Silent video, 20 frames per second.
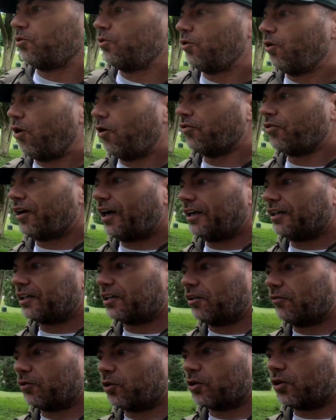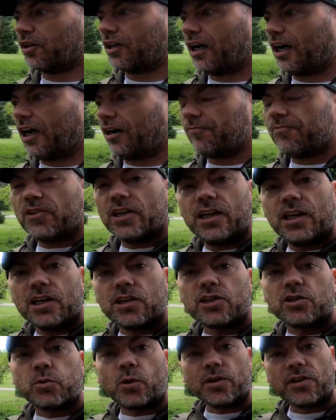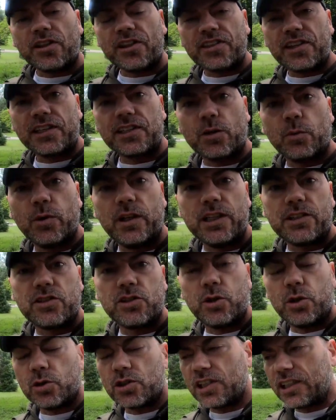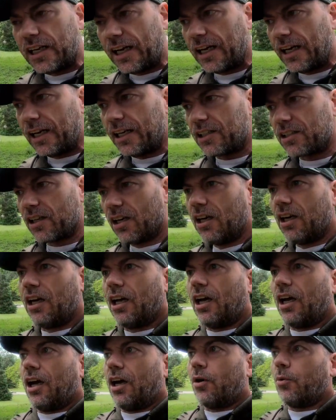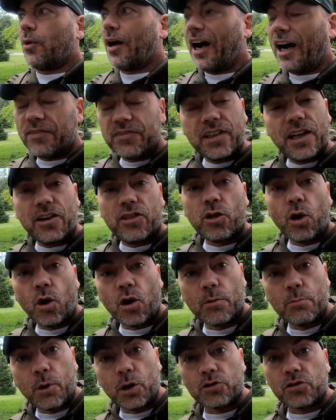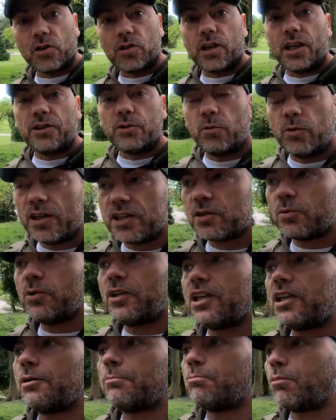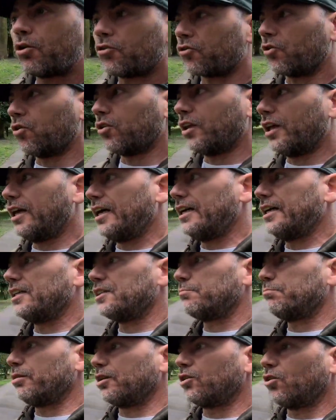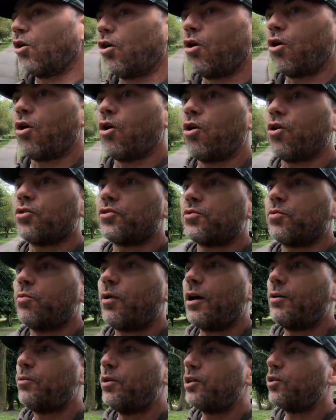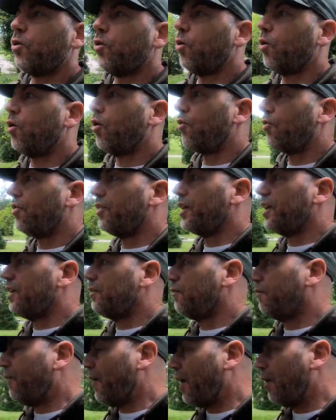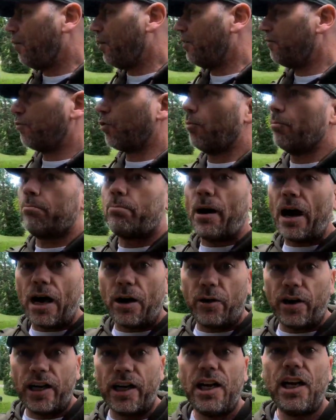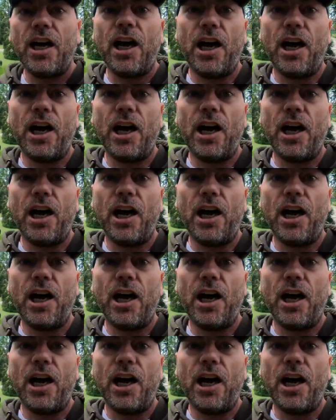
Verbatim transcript: to on that, you can have a look at that. Because one of the things that we need to do today is we have to get Thor a muzzle. And the reason we need a muzzle is because when we go on the ferry from Bari